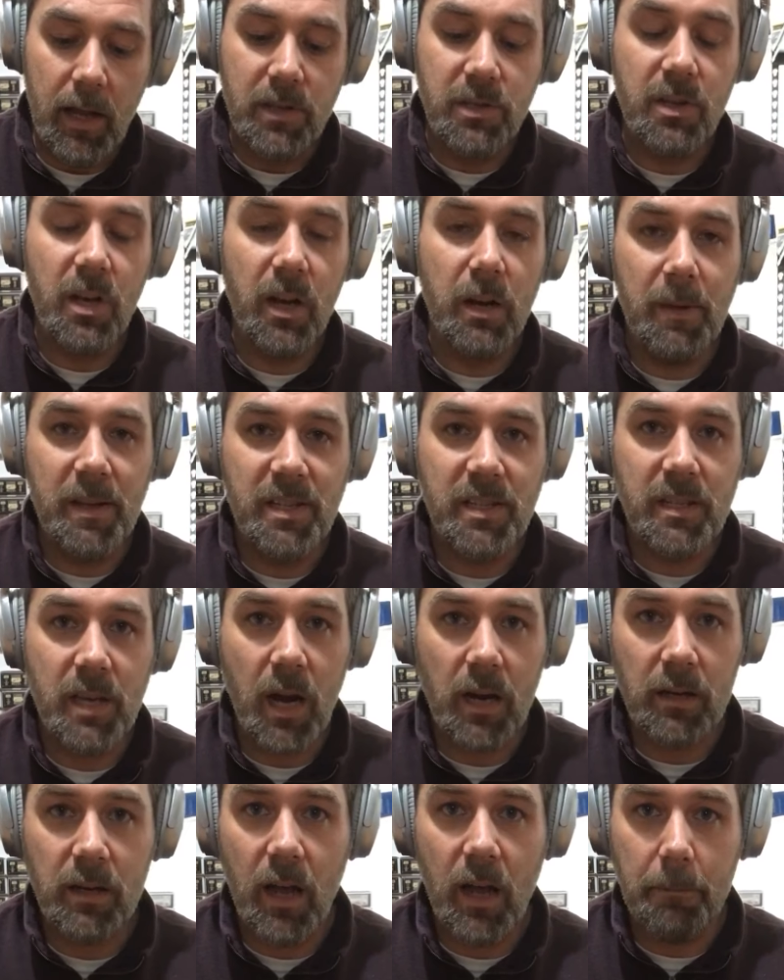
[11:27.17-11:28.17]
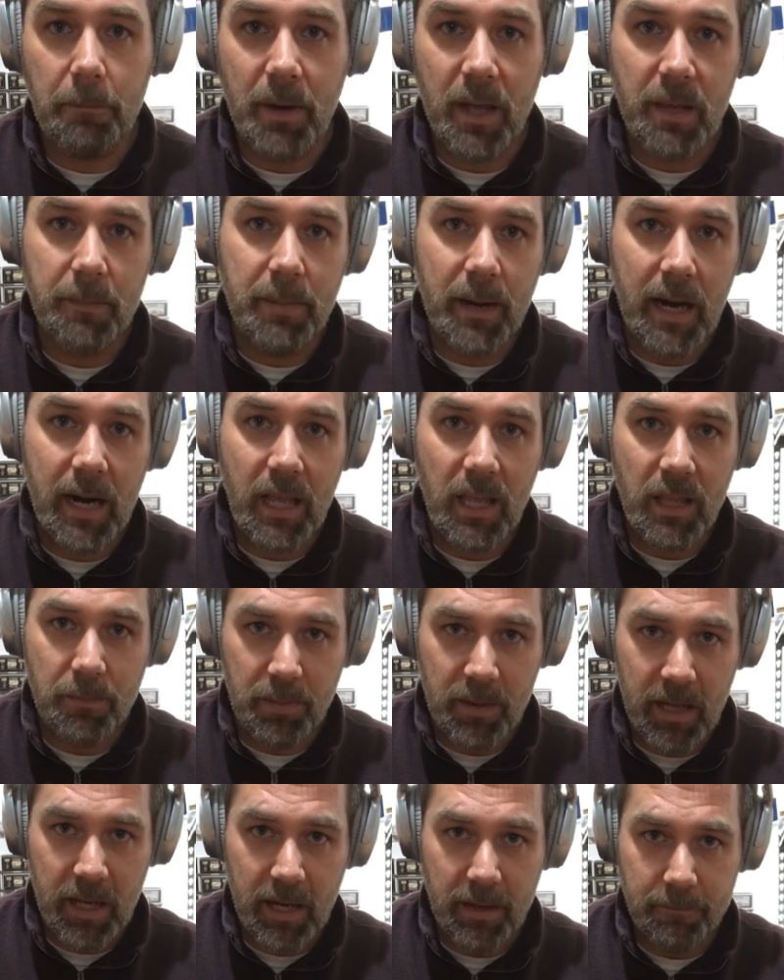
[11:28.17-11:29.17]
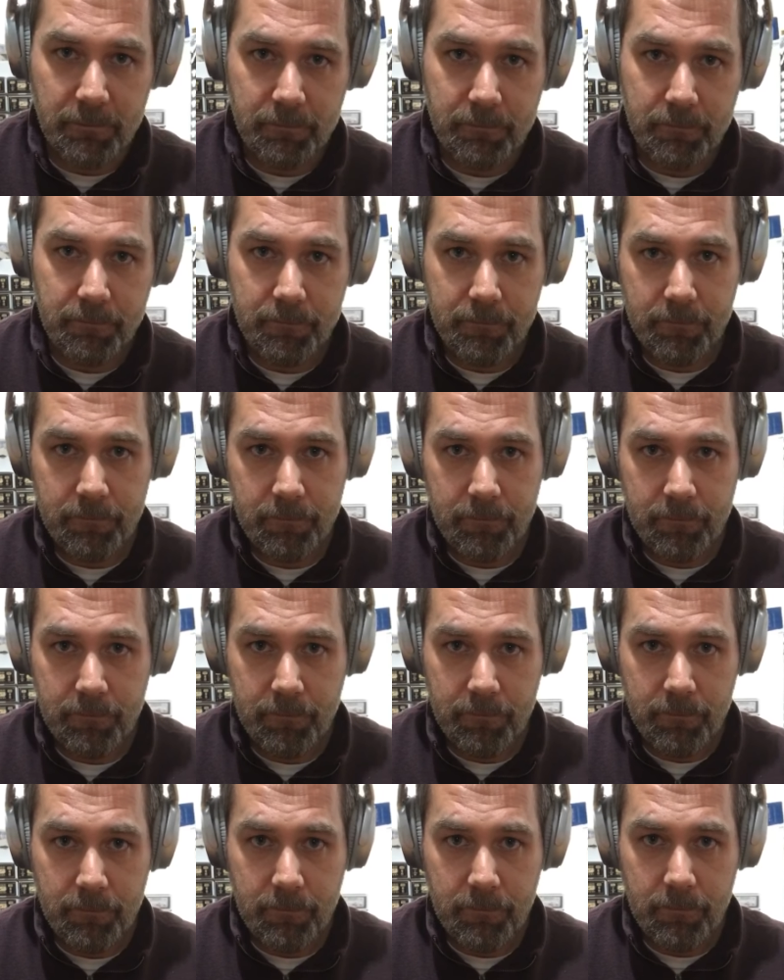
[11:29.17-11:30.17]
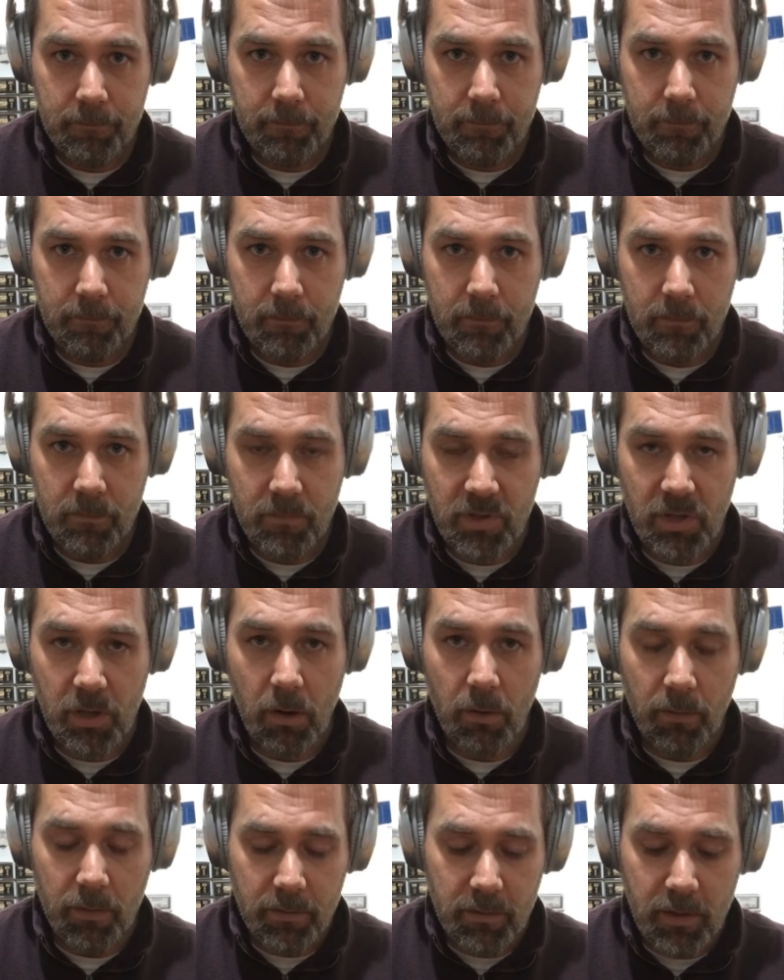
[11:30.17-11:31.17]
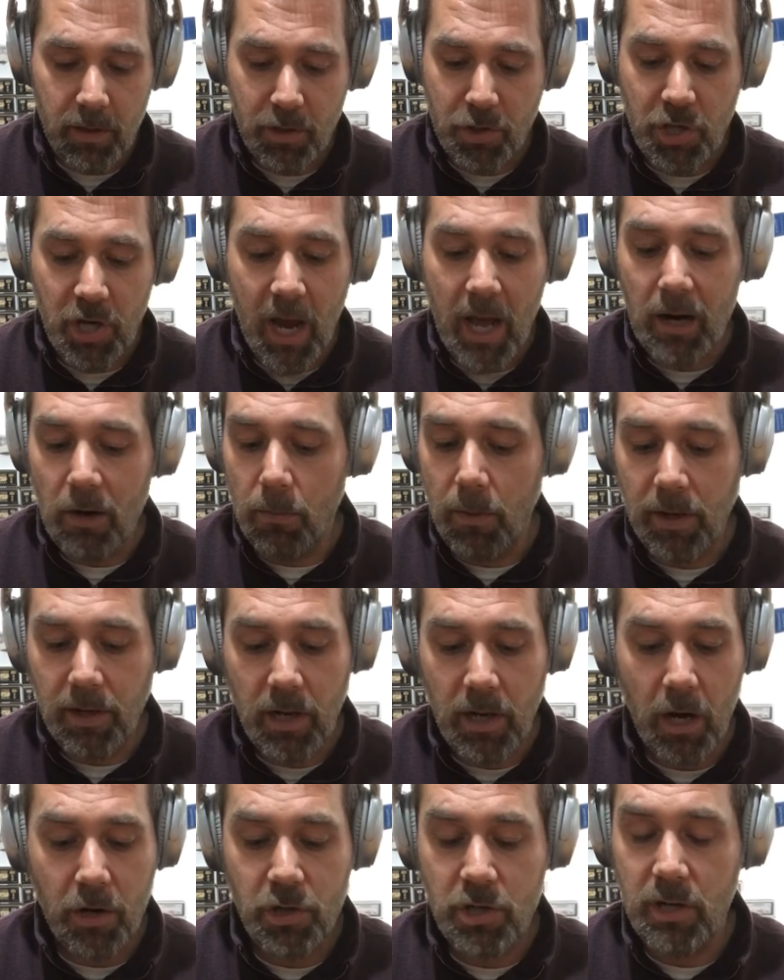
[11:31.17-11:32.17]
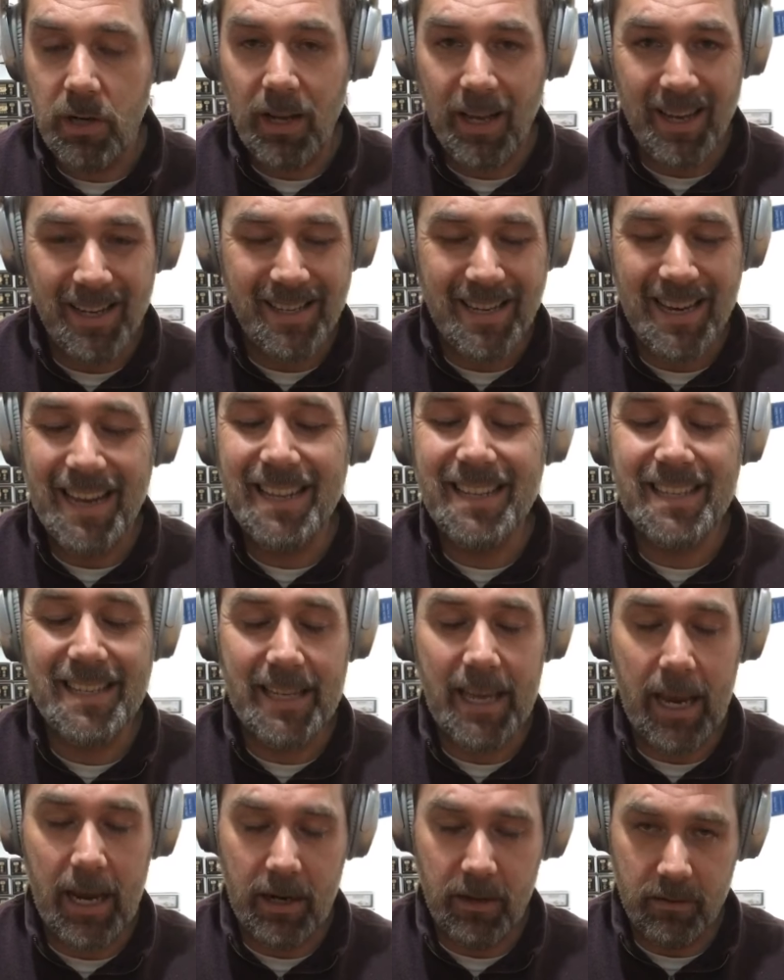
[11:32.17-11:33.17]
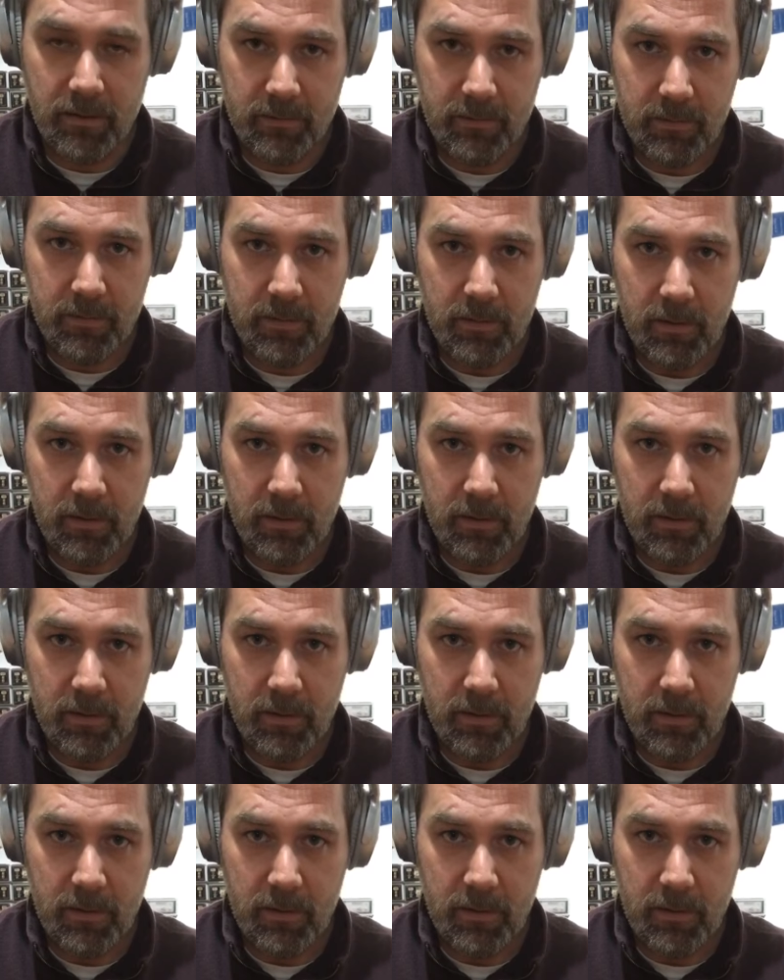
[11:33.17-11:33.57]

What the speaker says: it's going to be sucked up by the body of the plane. So the chatter reduction is insane.